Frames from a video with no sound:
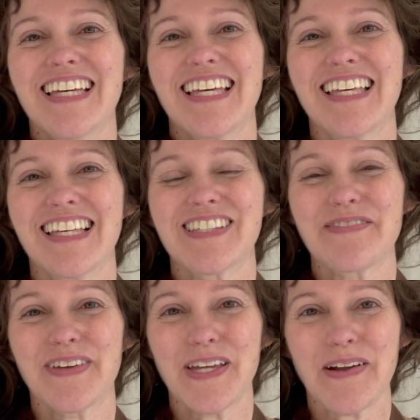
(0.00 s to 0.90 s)
is
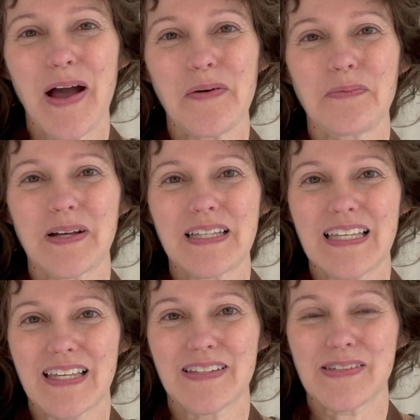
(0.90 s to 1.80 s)
figure out what it
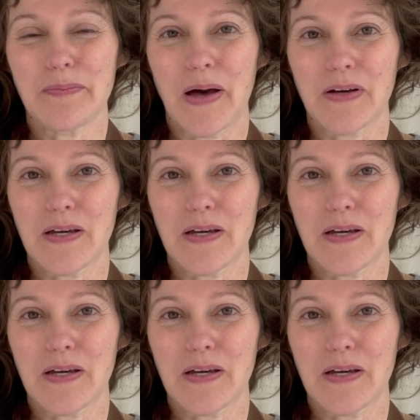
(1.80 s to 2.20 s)
is about